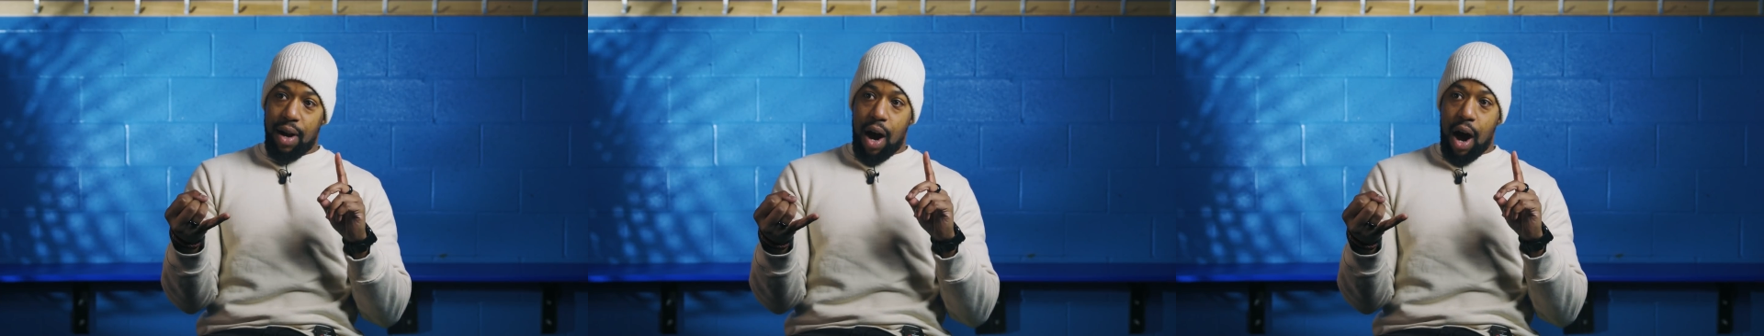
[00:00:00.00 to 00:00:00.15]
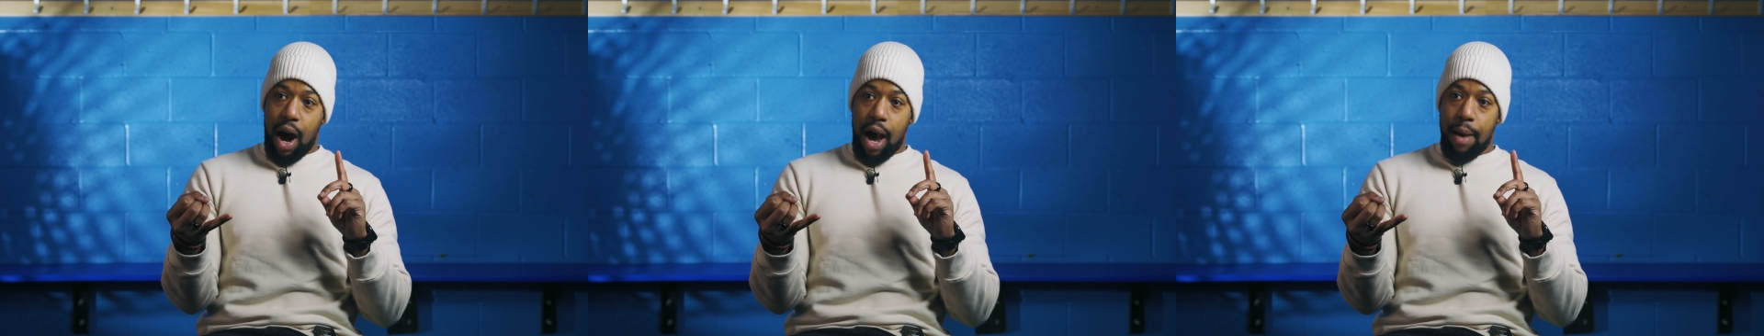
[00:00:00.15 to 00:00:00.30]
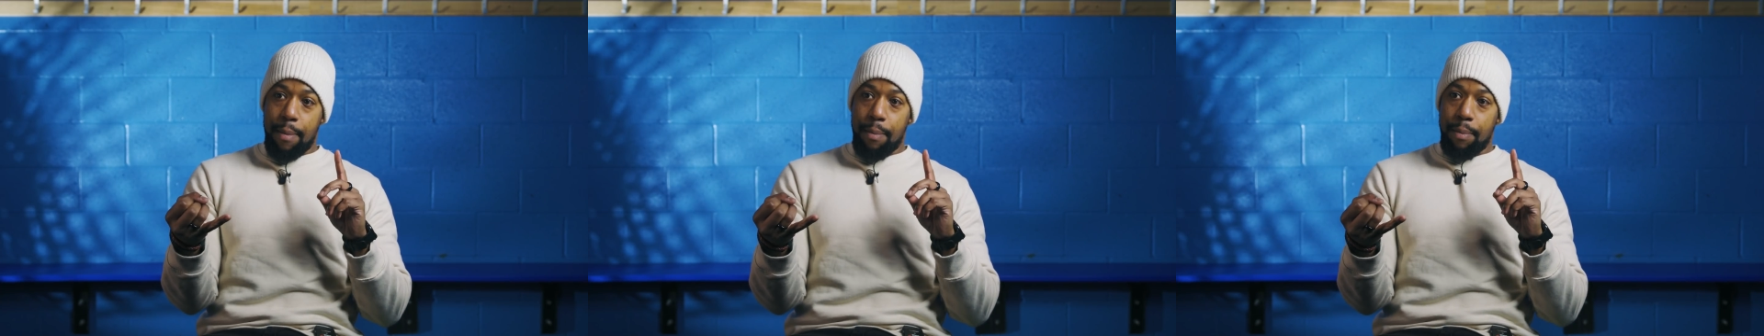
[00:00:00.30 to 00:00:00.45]

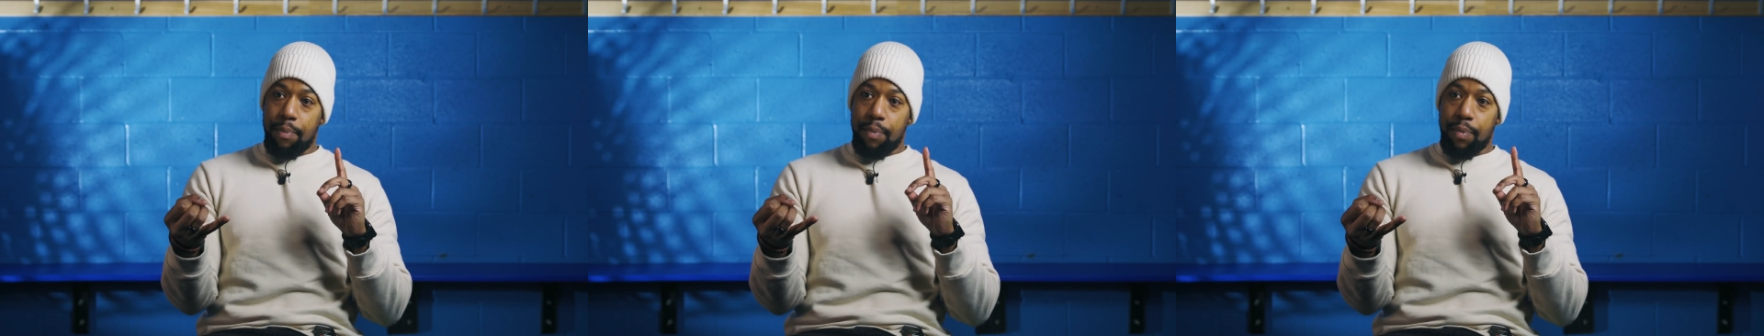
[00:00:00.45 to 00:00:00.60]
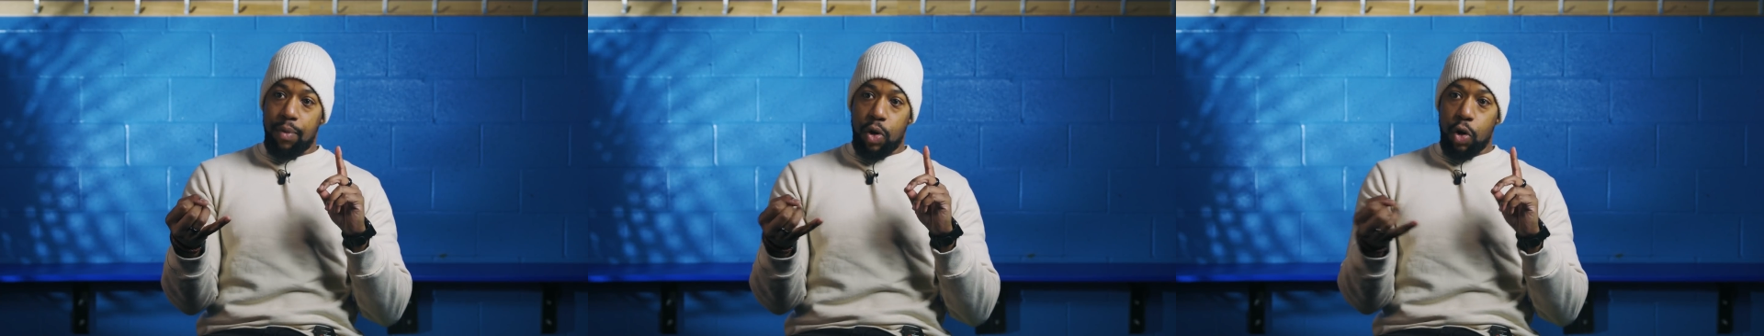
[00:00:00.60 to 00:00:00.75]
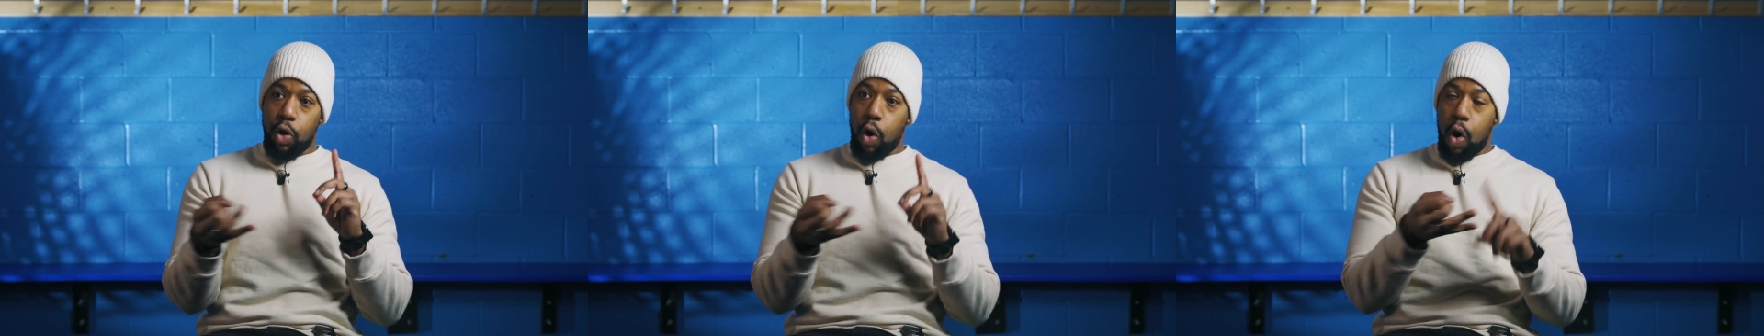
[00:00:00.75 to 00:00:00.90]

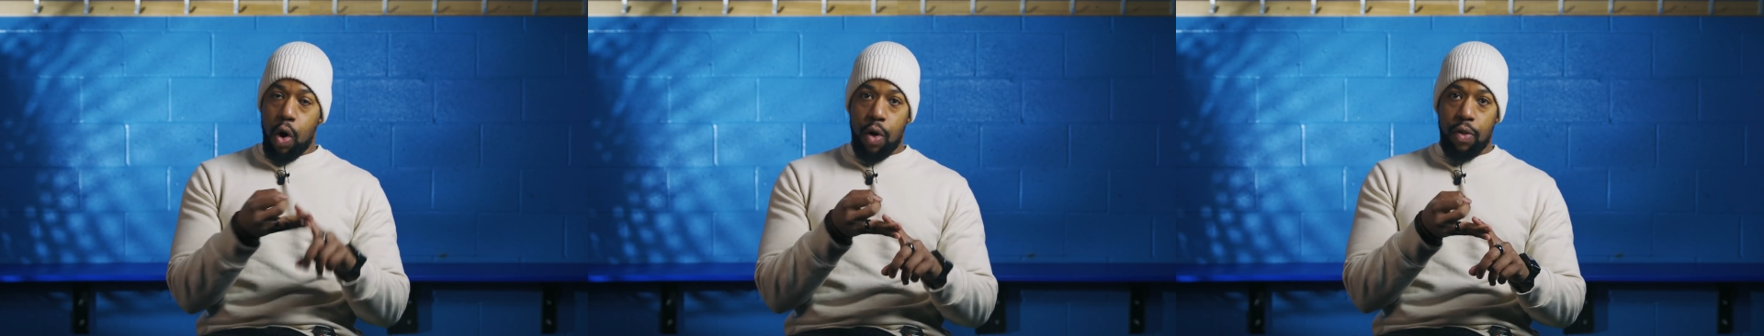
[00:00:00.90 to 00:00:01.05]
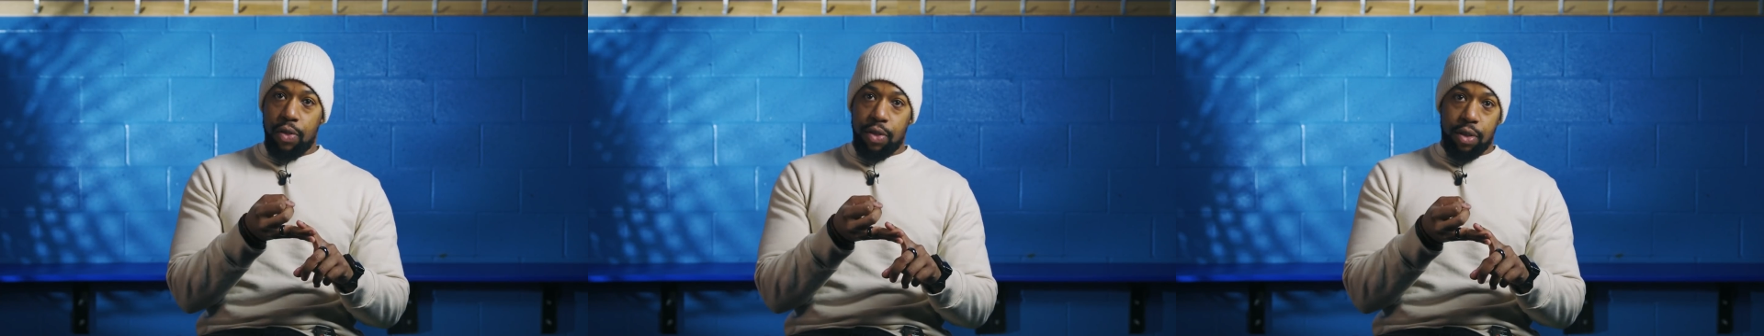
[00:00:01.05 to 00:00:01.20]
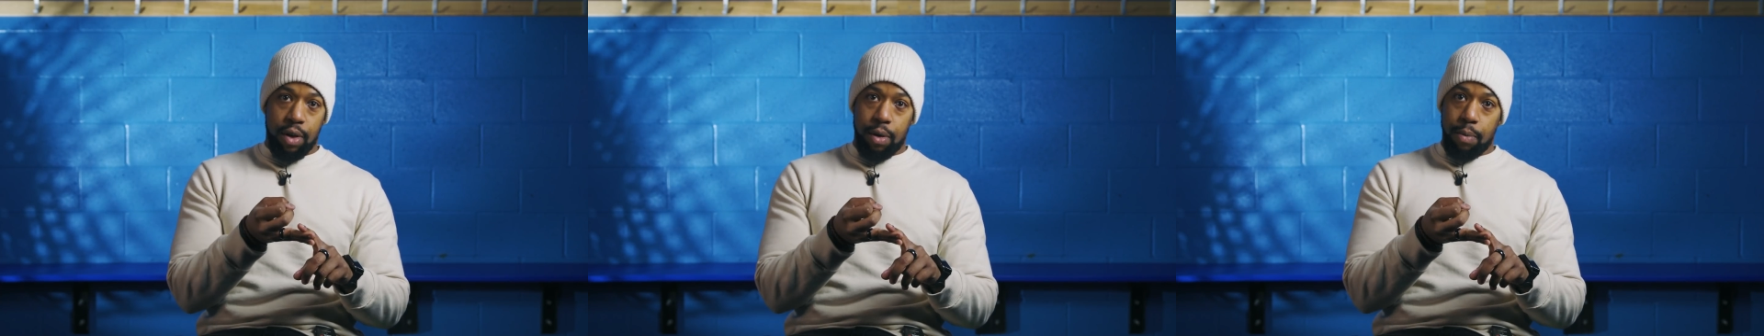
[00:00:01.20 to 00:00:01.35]
I'm
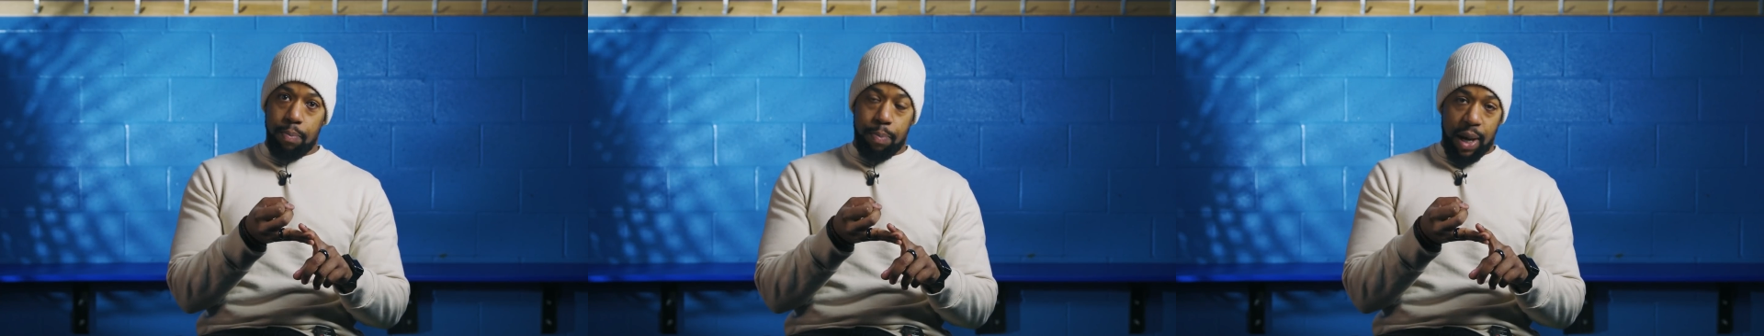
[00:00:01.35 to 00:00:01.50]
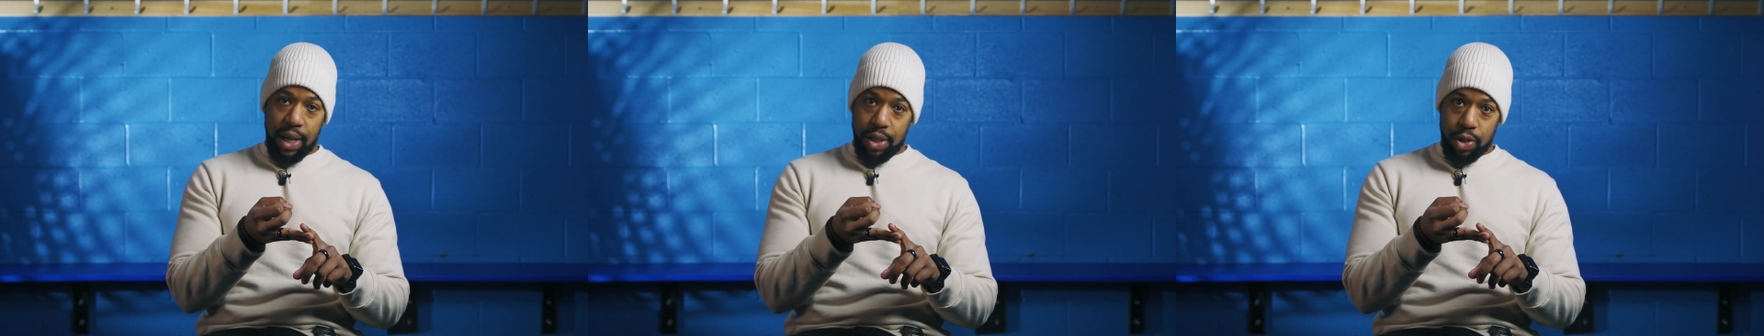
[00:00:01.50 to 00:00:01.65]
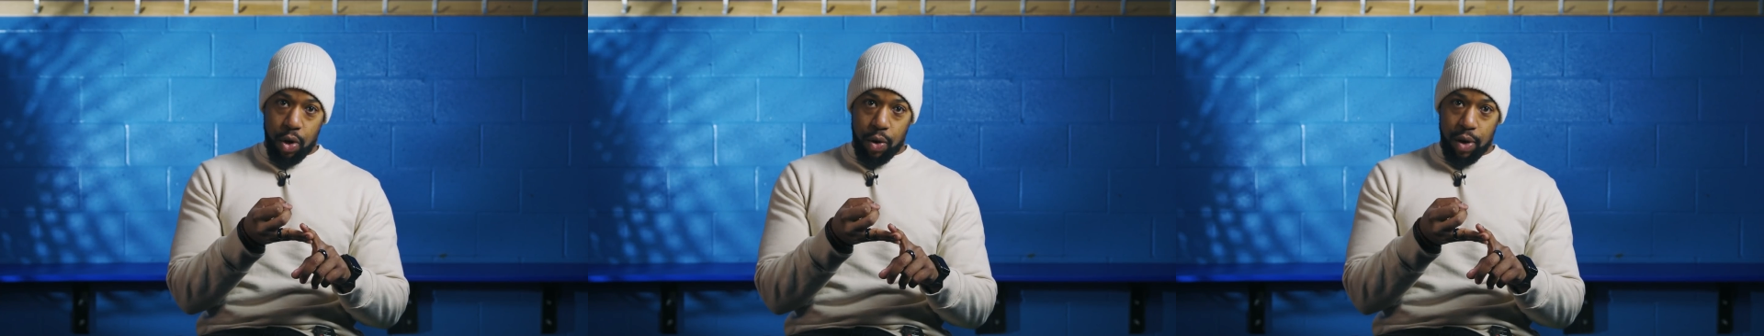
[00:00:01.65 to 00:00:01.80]
not the
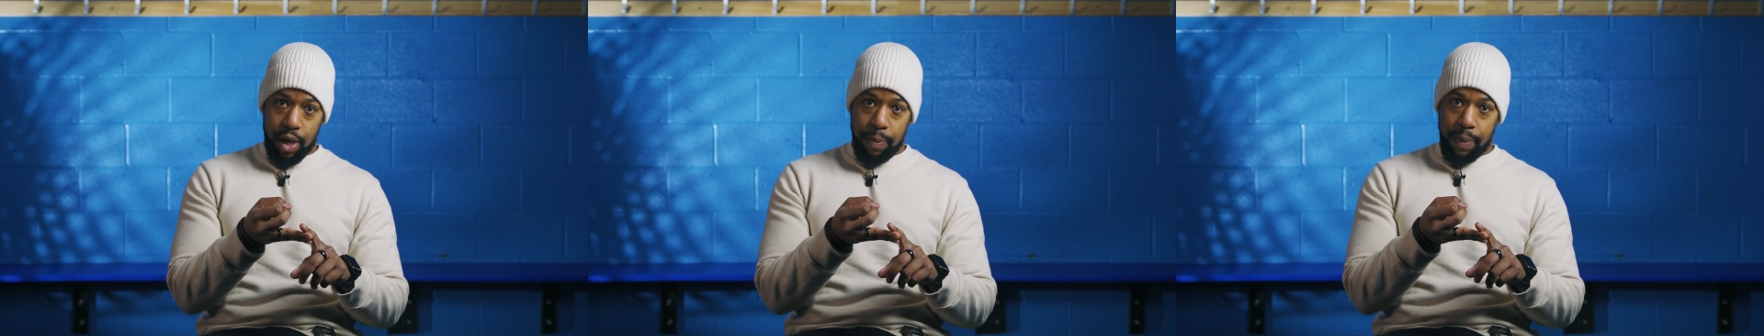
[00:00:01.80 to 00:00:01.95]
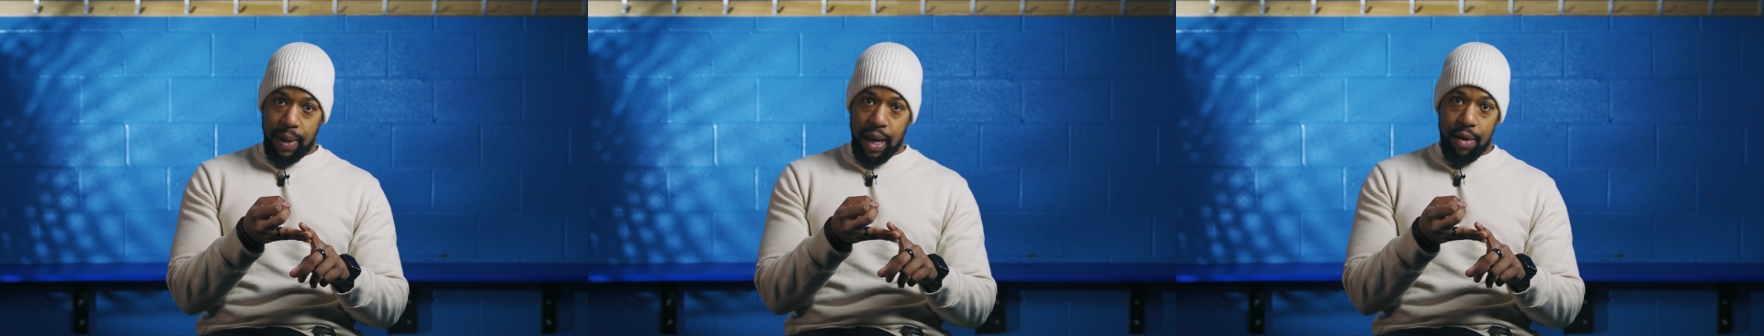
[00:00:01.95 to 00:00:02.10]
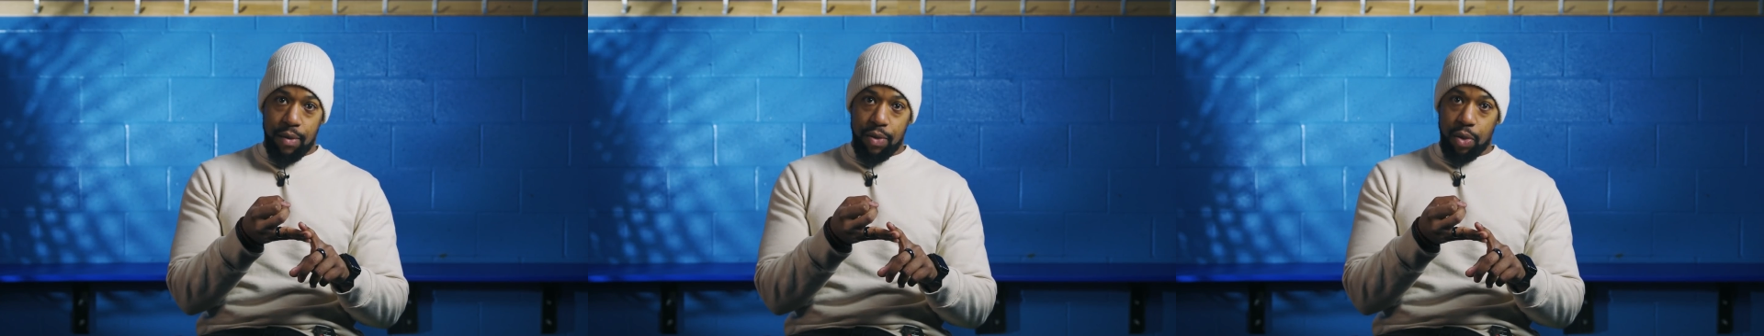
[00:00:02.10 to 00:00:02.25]
best hockey
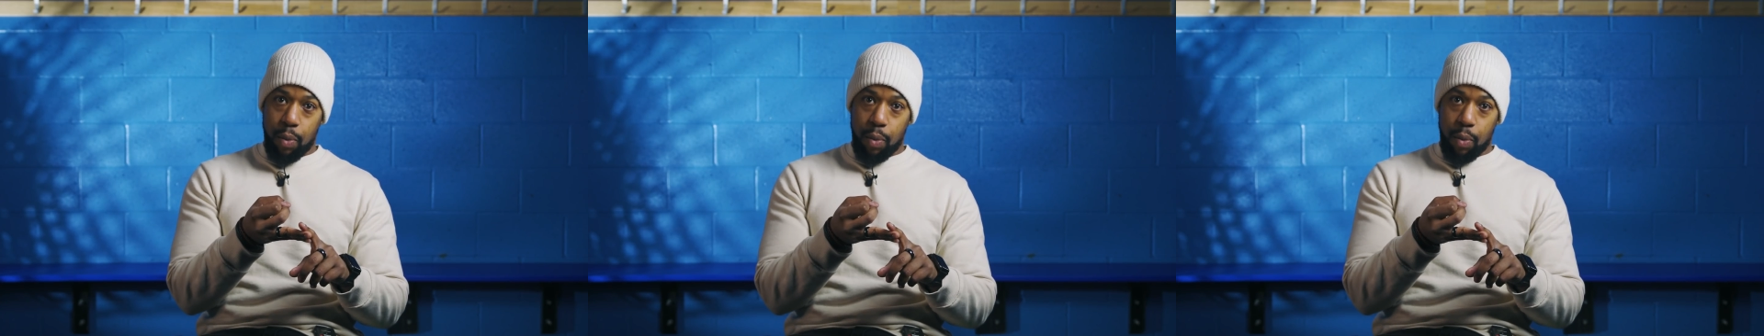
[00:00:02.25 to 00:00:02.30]
player